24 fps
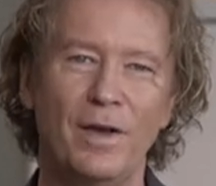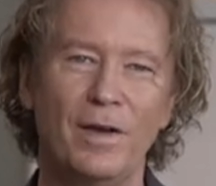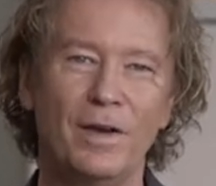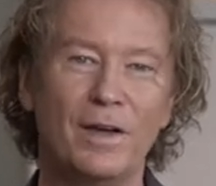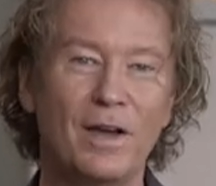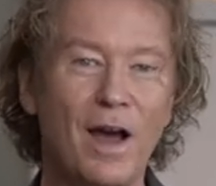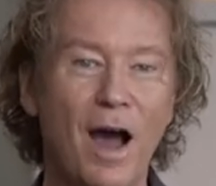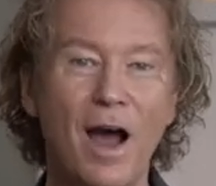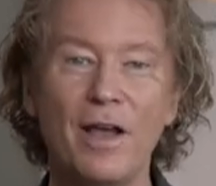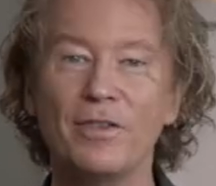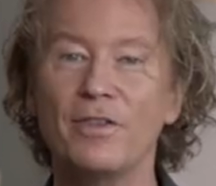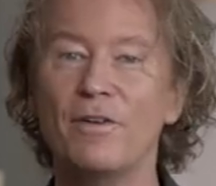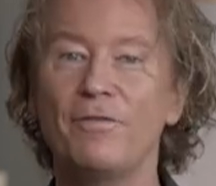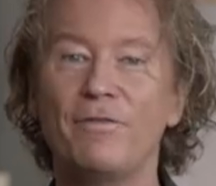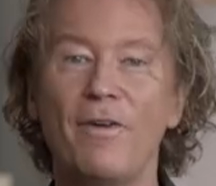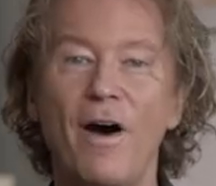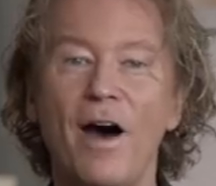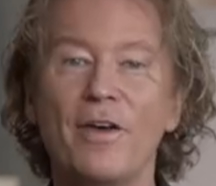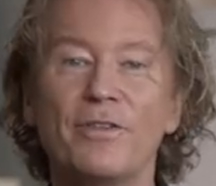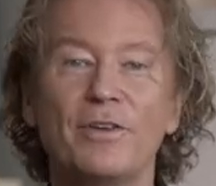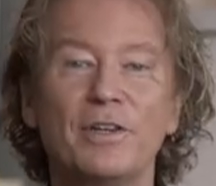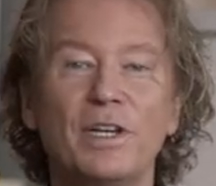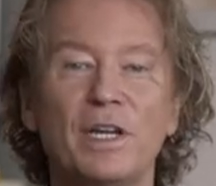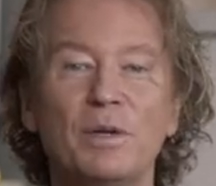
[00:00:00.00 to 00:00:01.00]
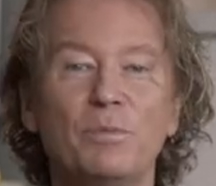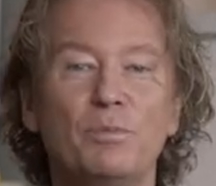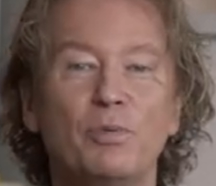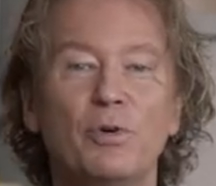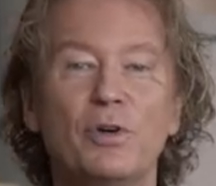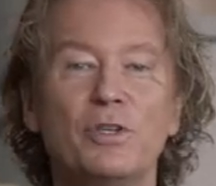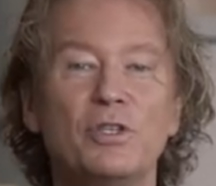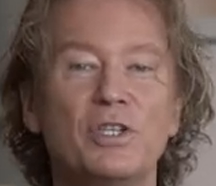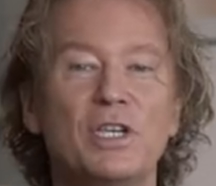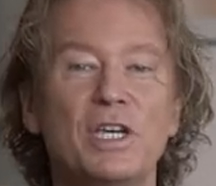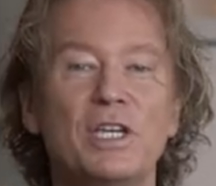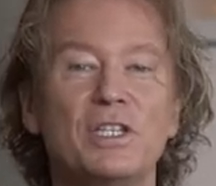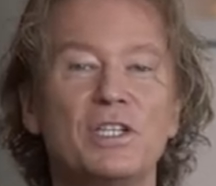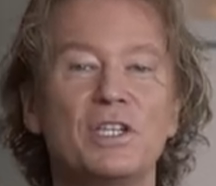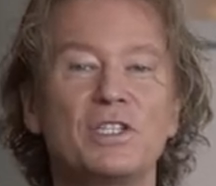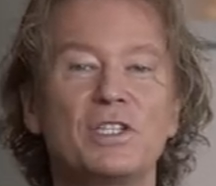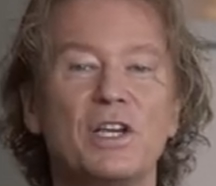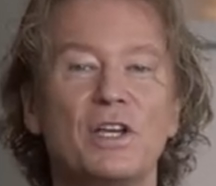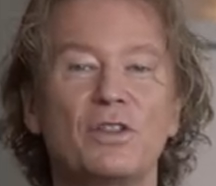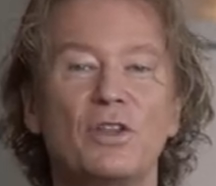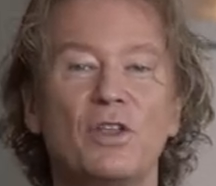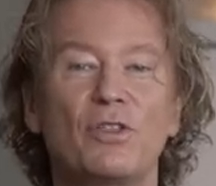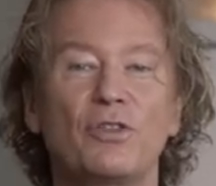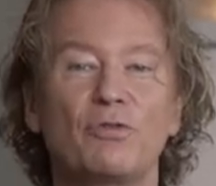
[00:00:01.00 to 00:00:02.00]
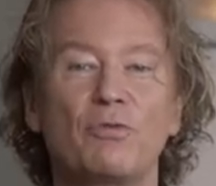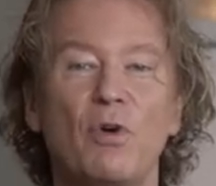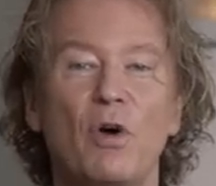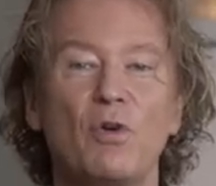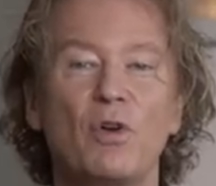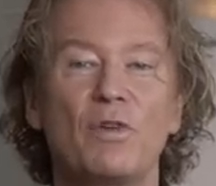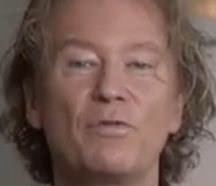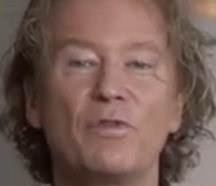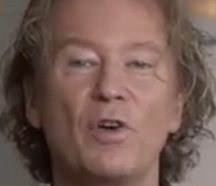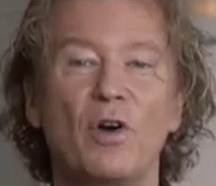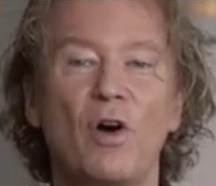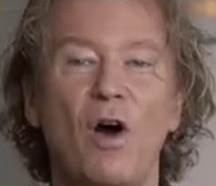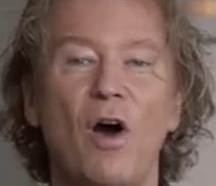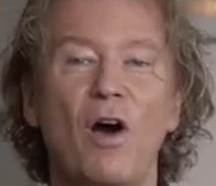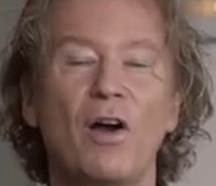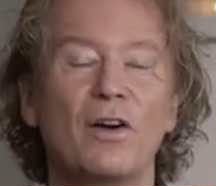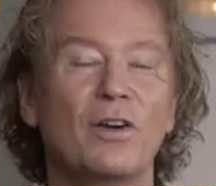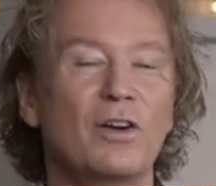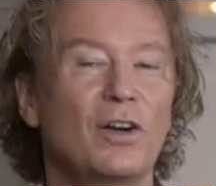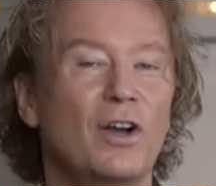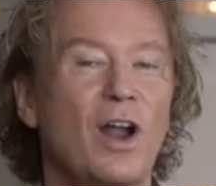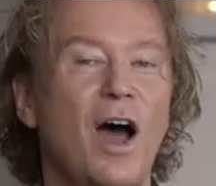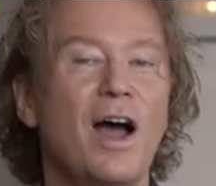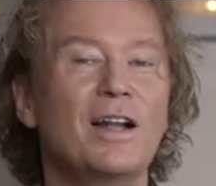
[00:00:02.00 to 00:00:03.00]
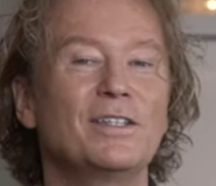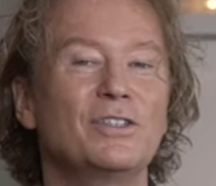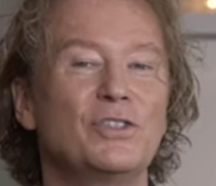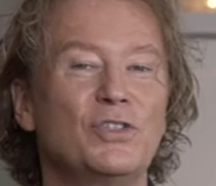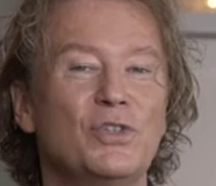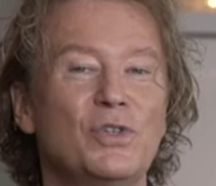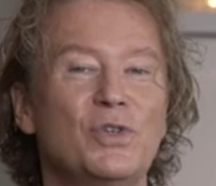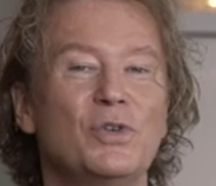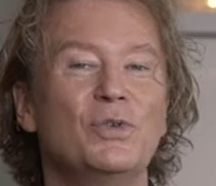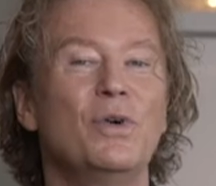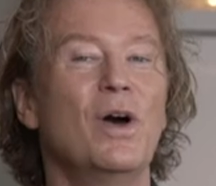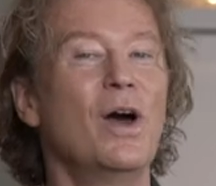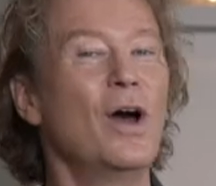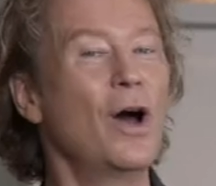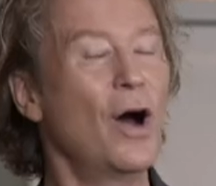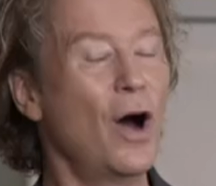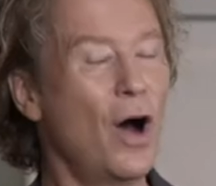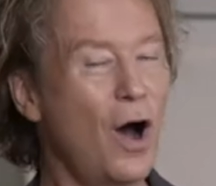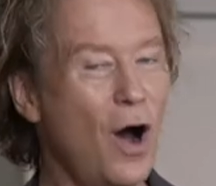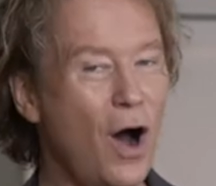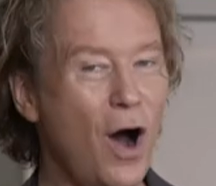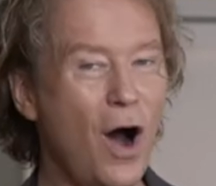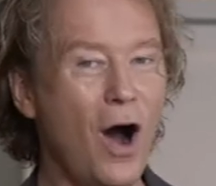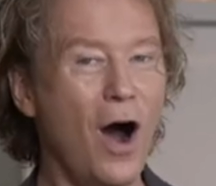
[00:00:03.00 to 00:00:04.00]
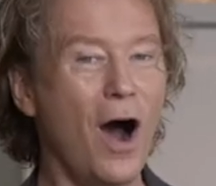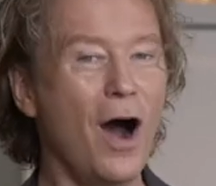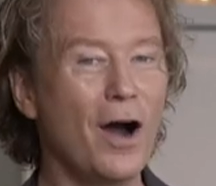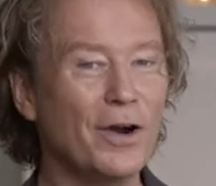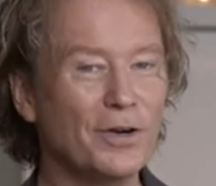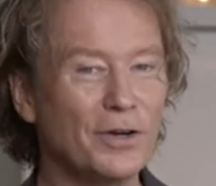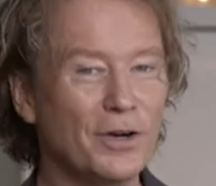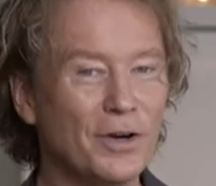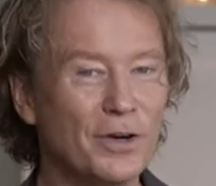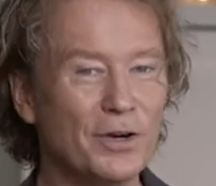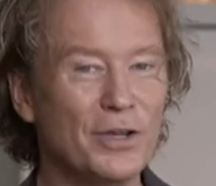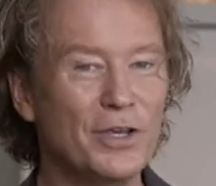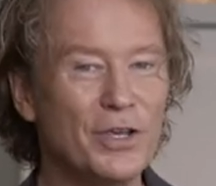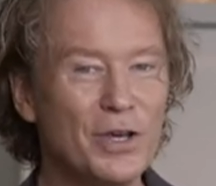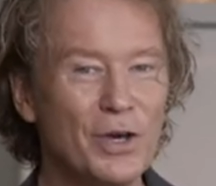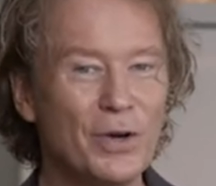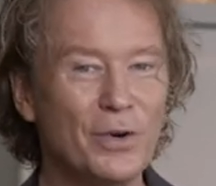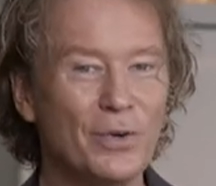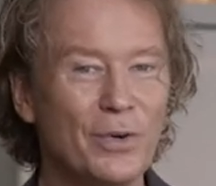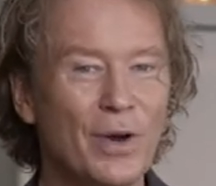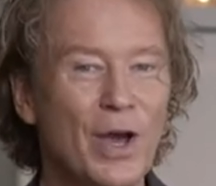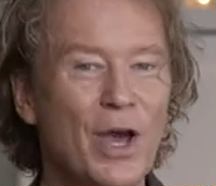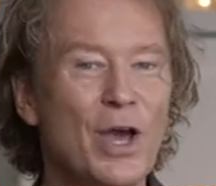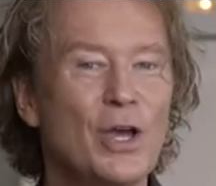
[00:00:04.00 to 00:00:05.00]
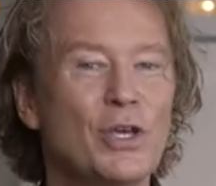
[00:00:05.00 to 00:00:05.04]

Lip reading: God the Father didn't put Jesus on the throne of your heart not to honor you.